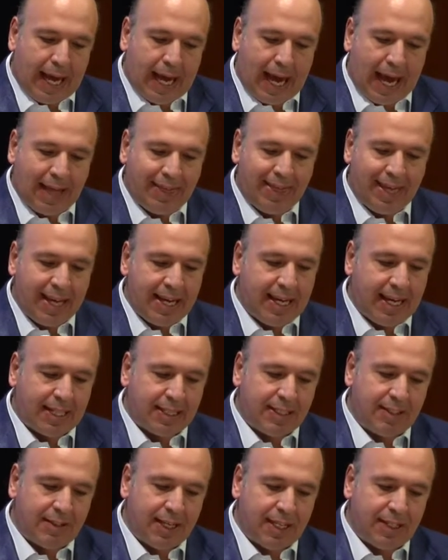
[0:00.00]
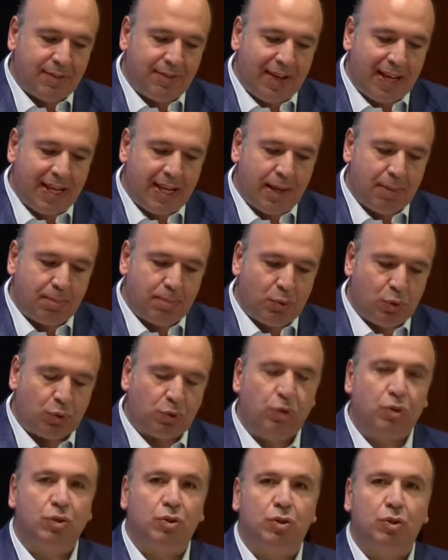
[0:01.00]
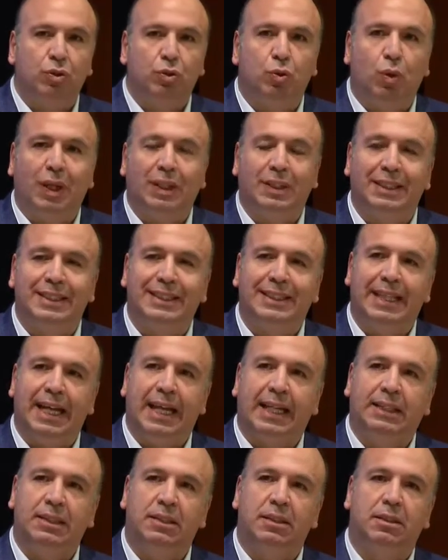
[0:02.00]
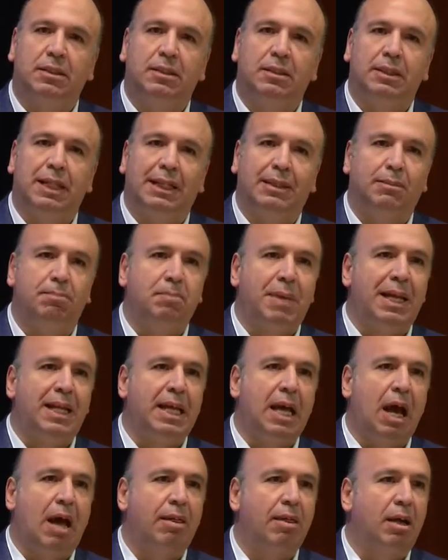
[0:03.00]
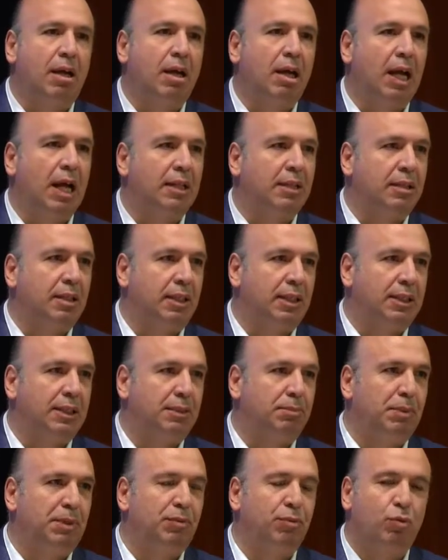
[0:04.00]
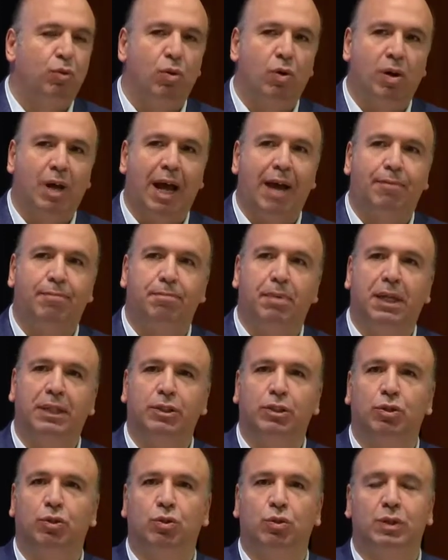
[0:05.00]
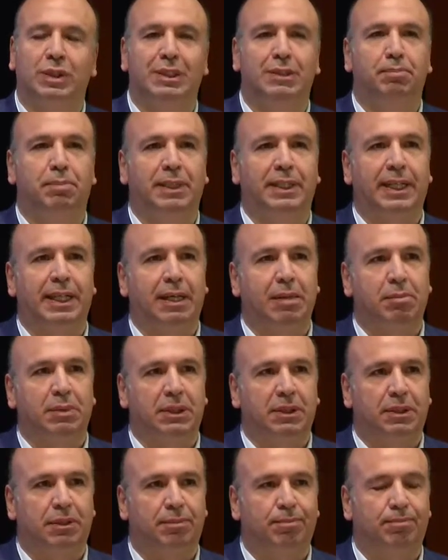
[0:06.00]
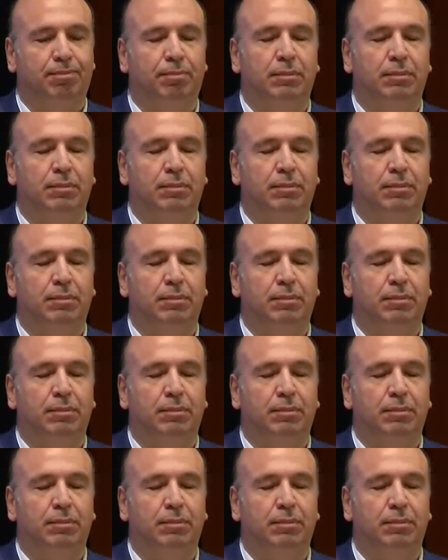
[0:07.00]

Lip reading: I think it's very important to understand that many other countries before have passed through this predicament.